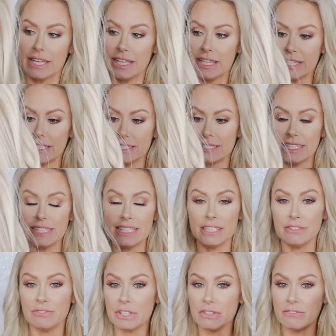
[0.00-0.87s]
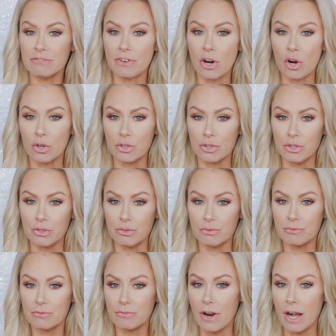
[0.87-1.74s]
is even
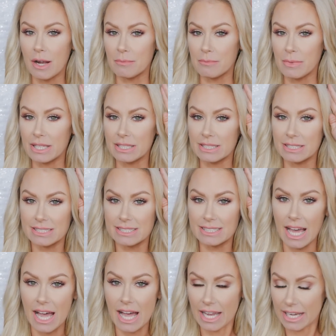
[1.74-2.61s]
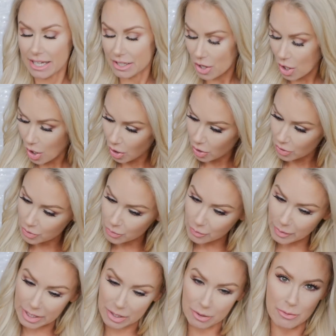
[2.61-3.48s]
volume from side all the
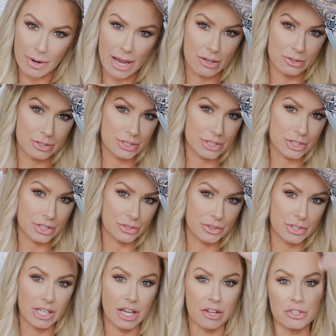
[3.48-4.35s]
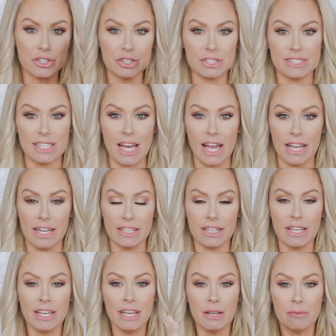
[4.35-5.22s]
way around to the other
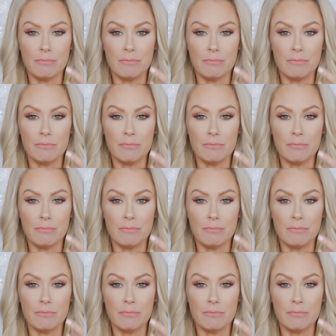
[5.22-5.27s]
side,